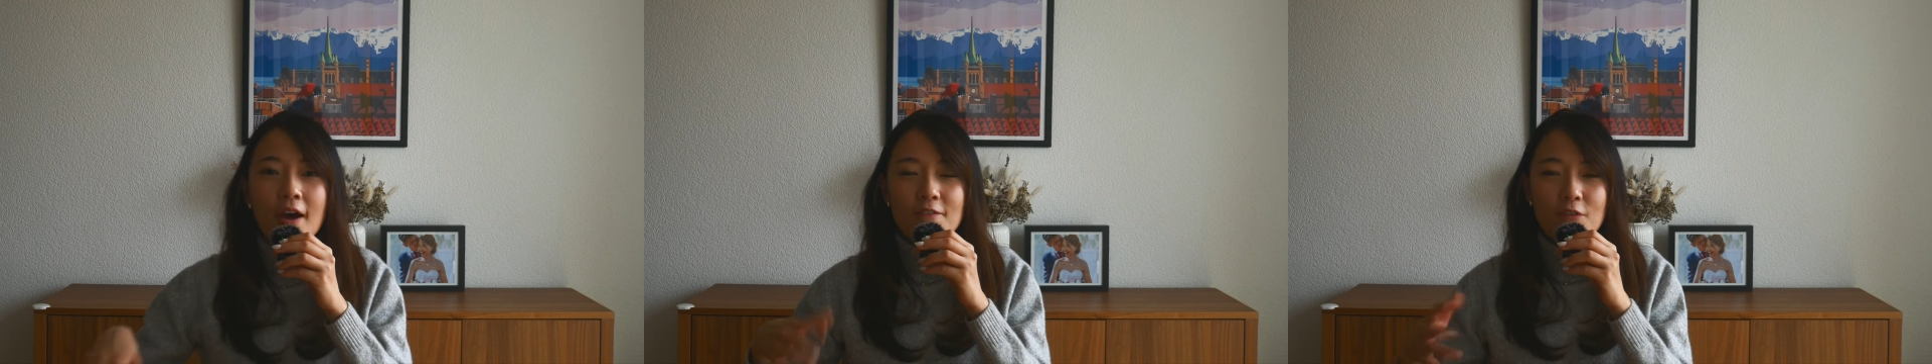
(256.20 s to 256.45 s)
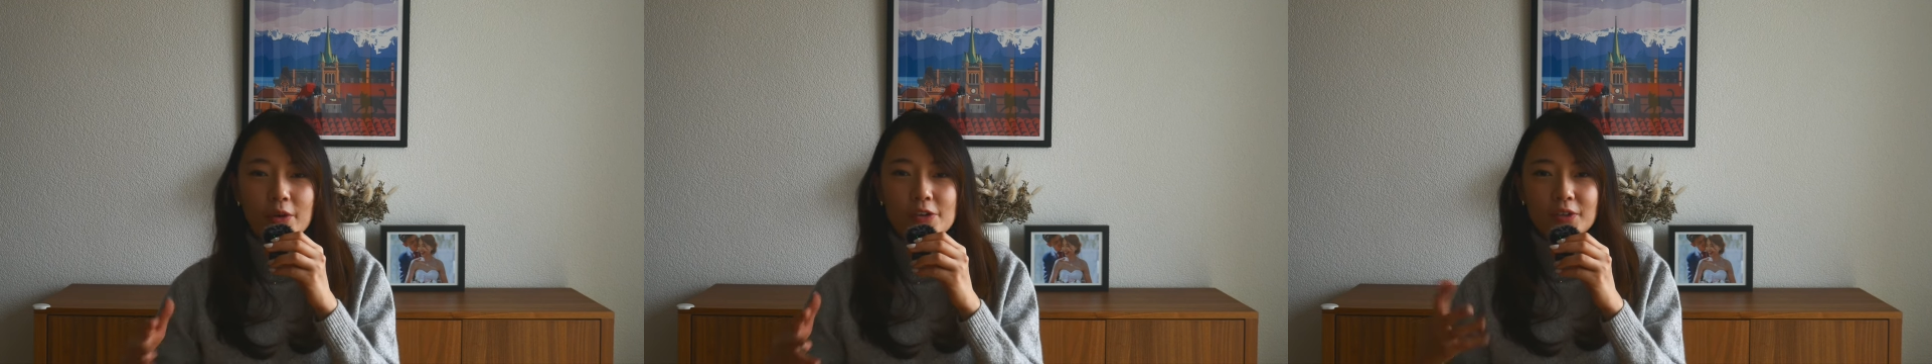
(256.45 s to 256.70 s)

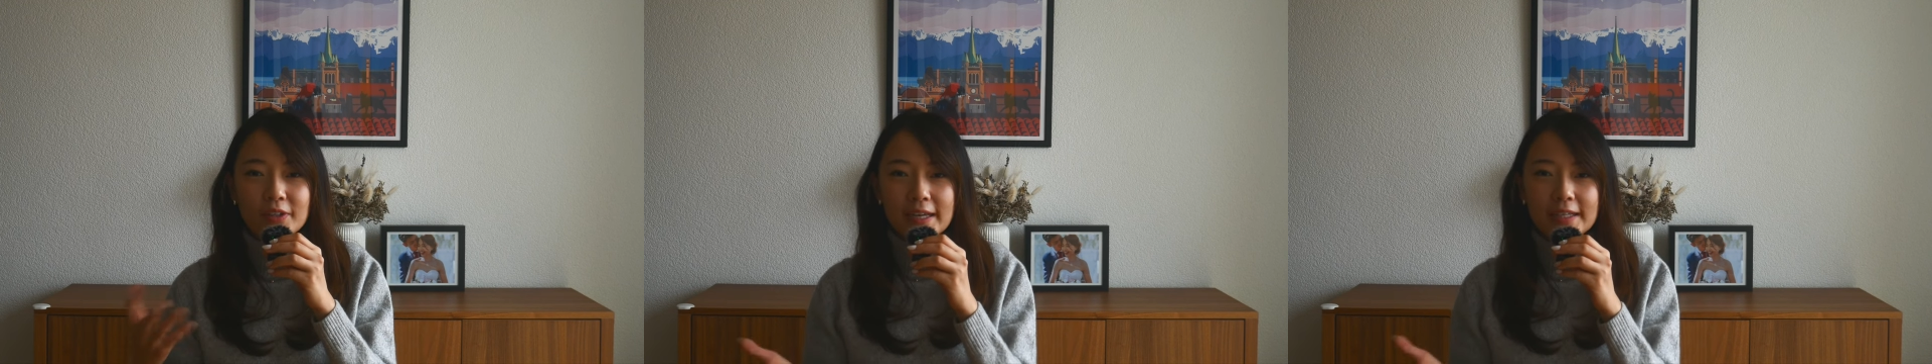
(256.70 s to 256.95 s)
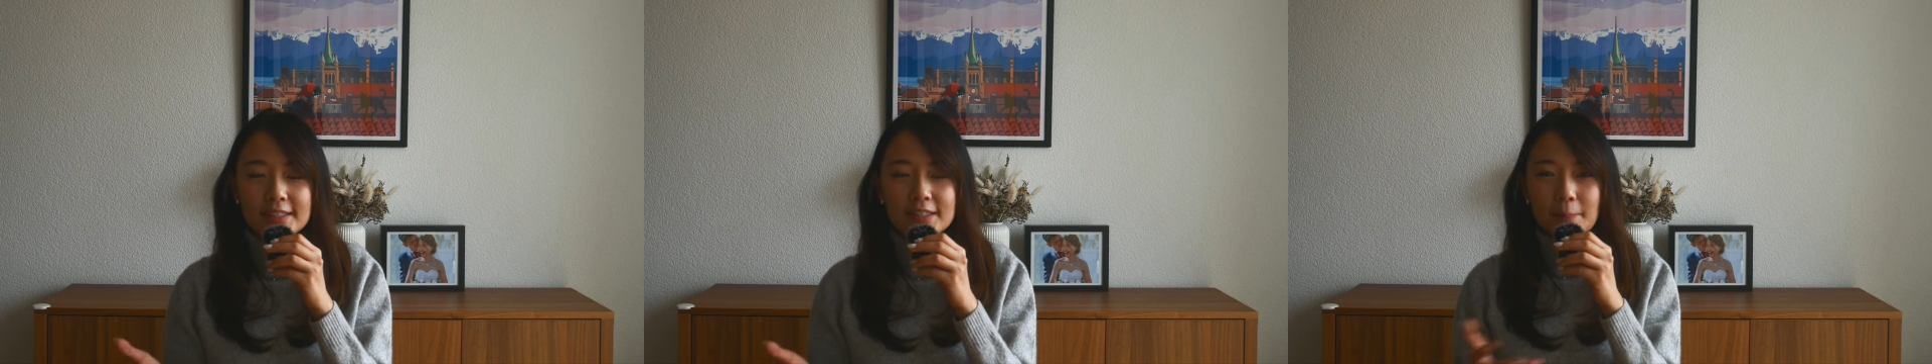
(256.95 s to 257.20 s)
Focus on
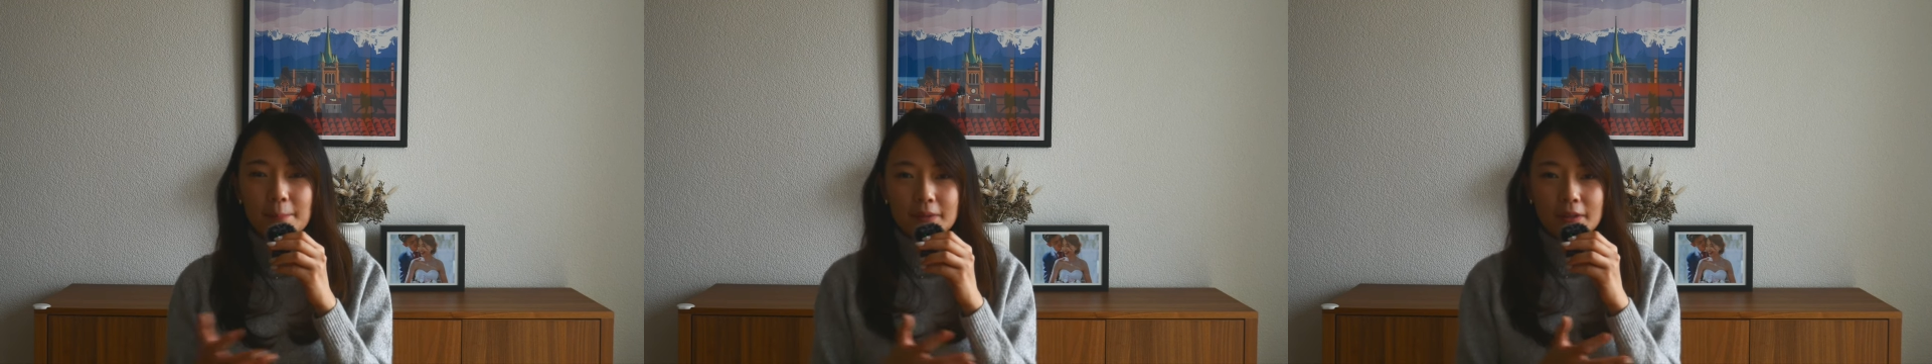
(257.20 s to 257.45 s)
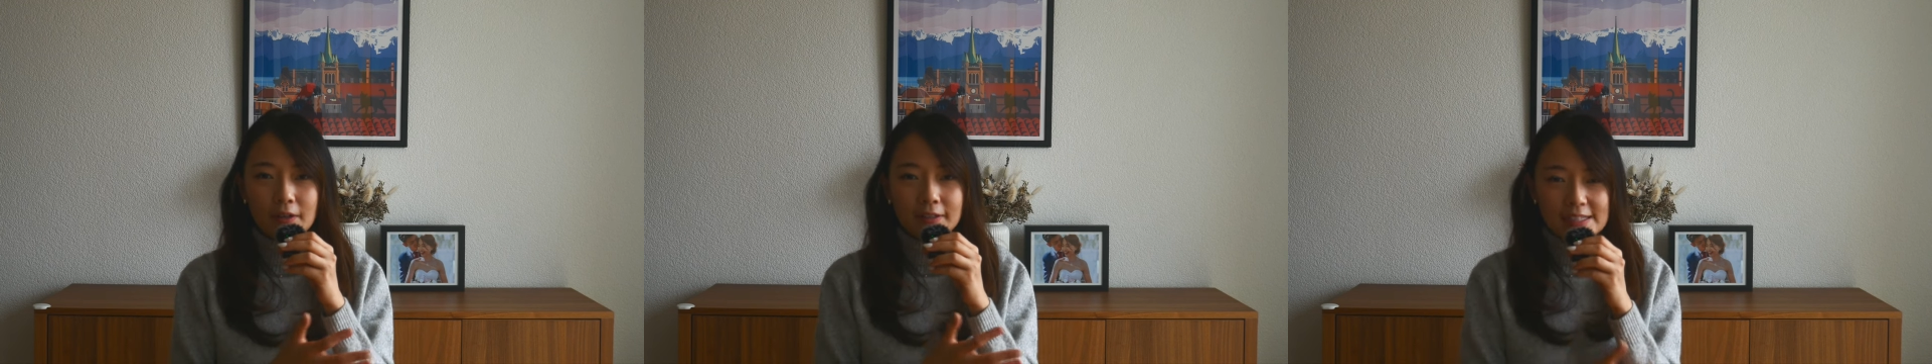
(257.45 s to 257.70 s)
getting the,
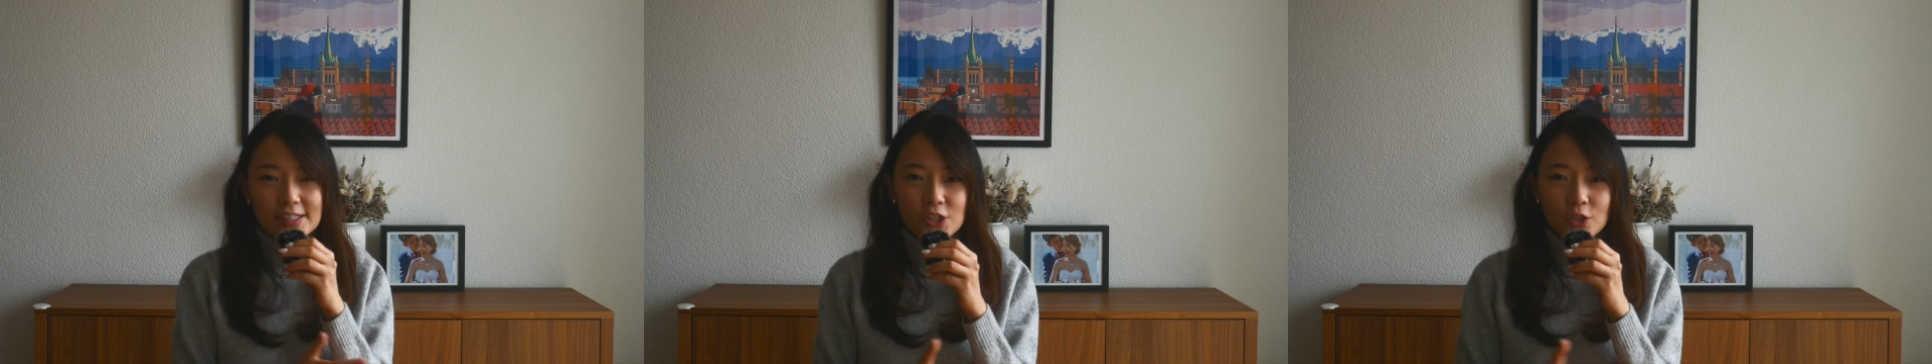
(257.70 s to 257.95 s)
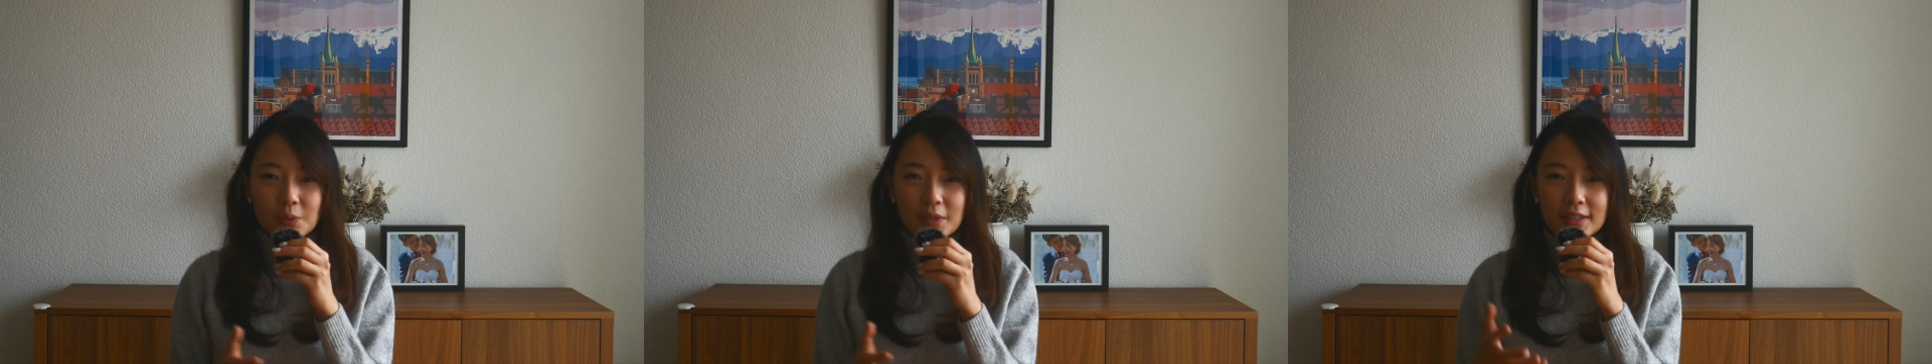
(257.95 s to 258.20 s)
the
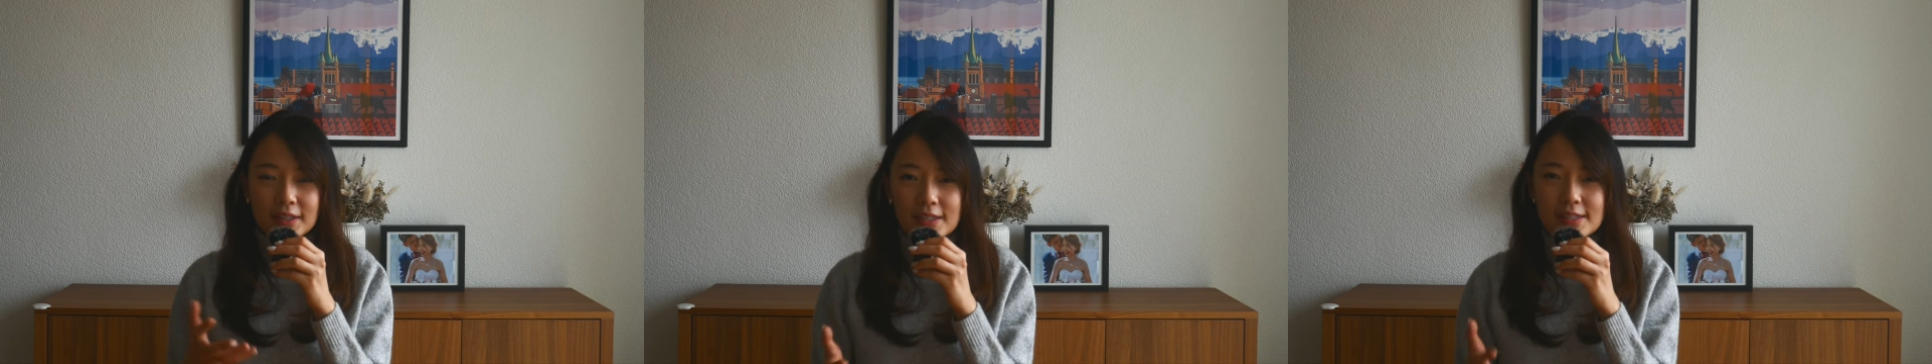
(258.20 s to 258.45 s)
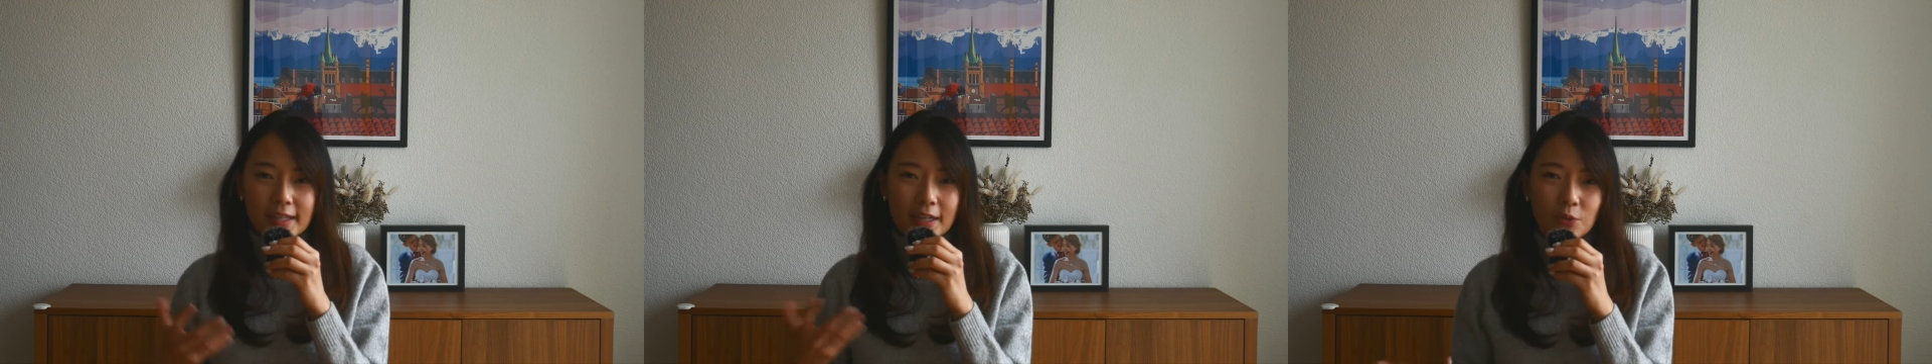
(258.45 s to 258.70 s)
necessary
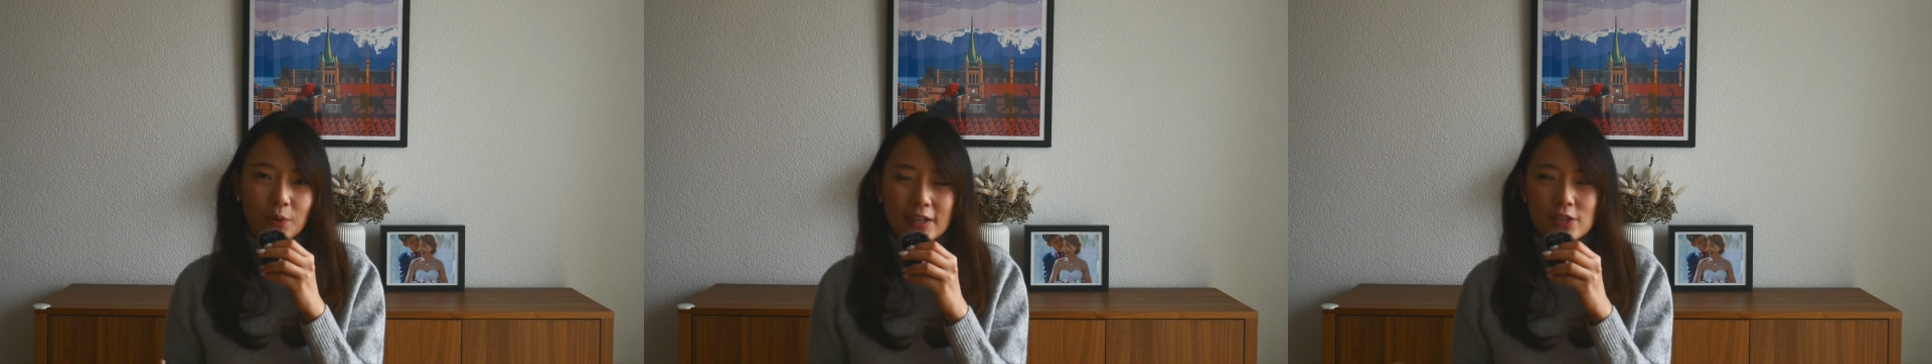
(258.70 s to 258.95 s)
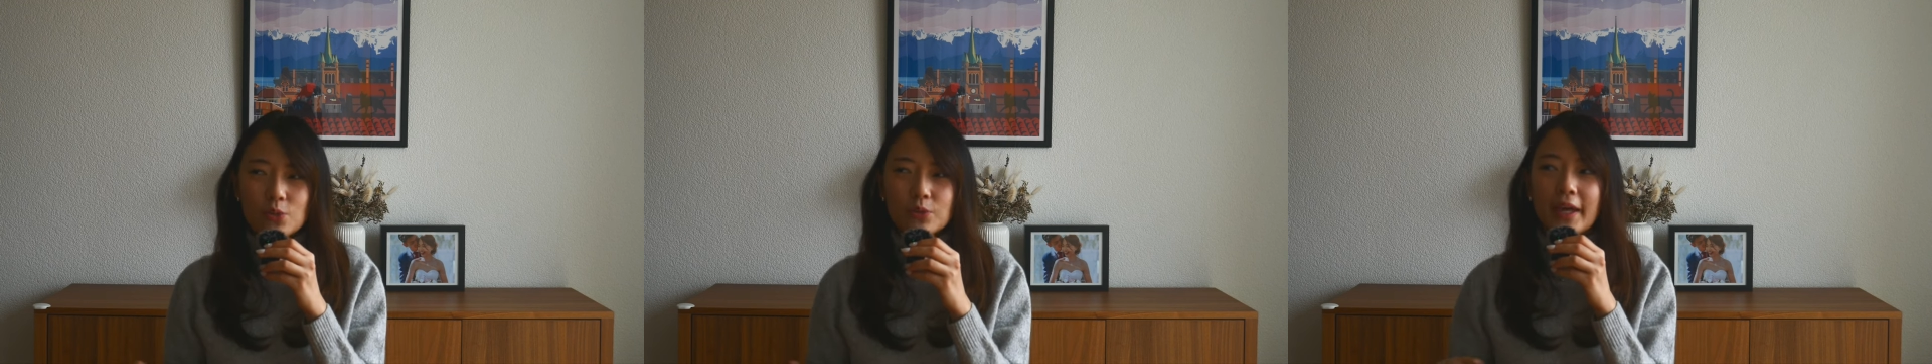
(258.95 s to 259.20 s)
things done right
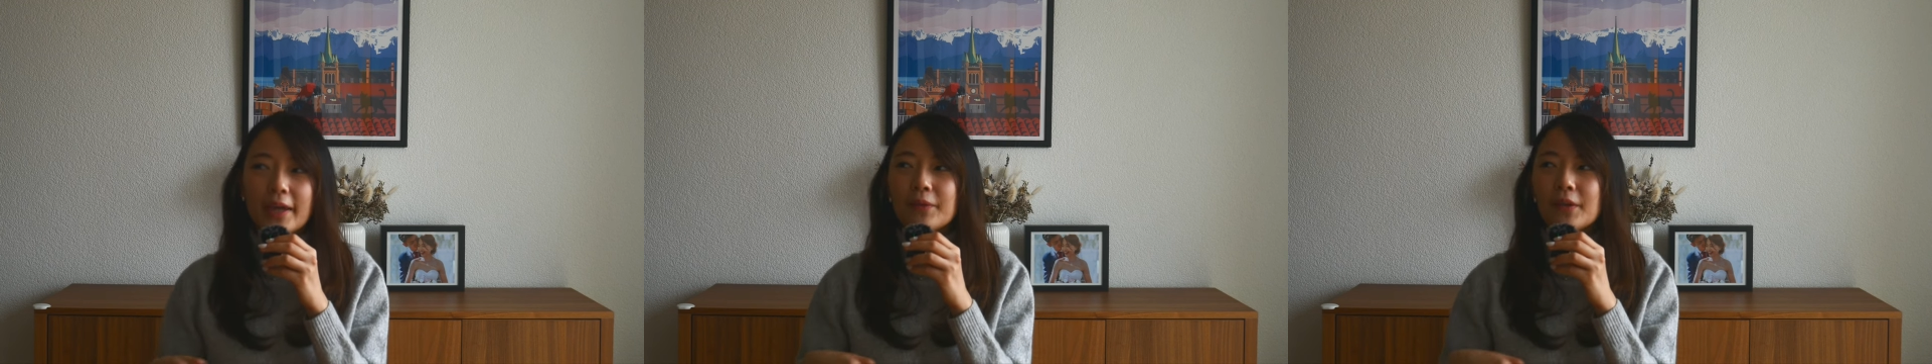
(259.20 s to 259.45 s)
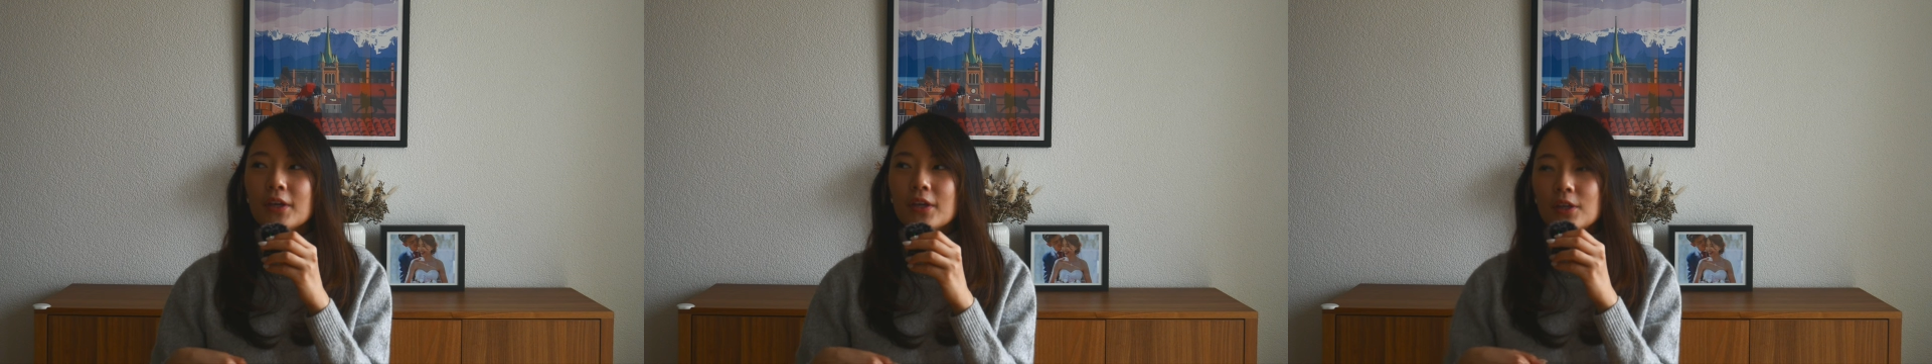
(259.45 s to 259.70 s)
so that